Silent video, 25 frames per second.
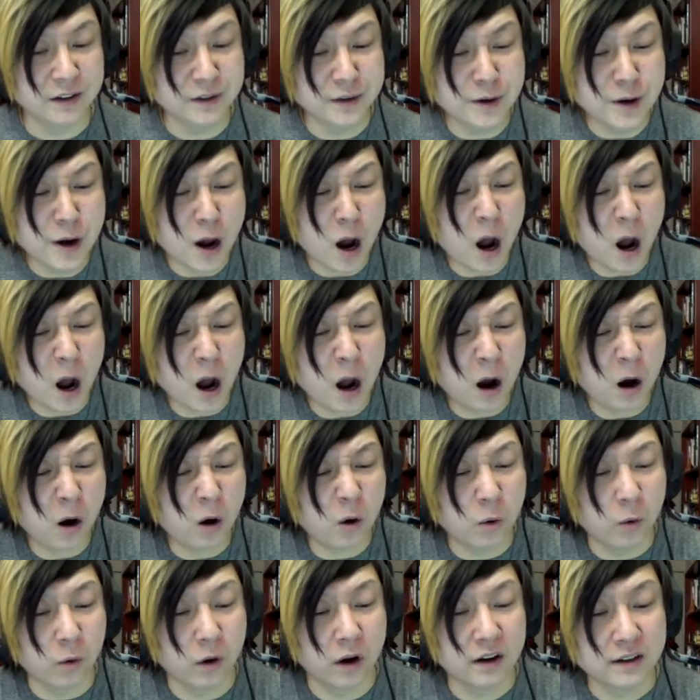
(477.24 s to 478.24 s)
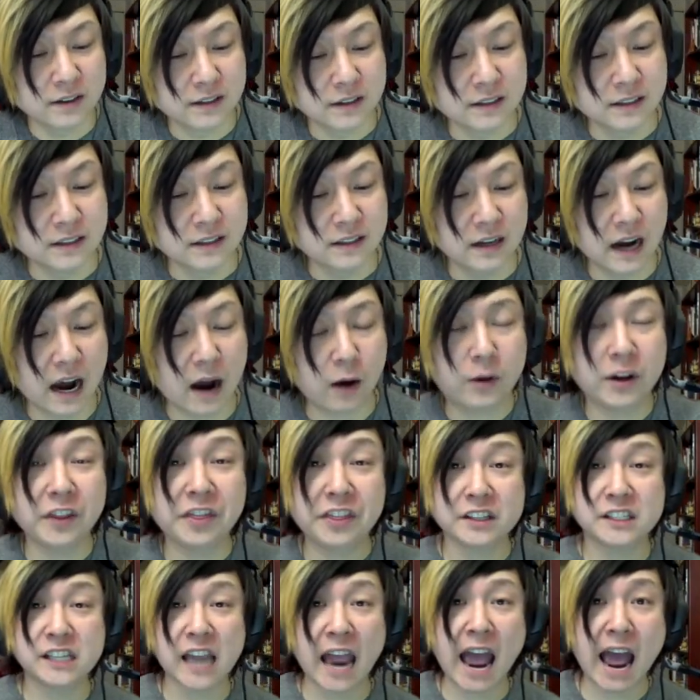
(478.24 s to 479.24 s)
No! How could
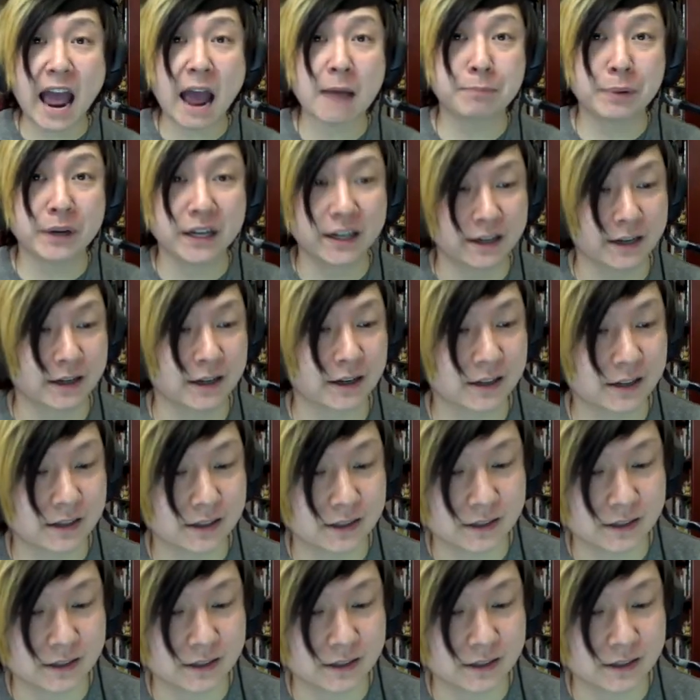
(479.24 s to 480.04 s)
this happen?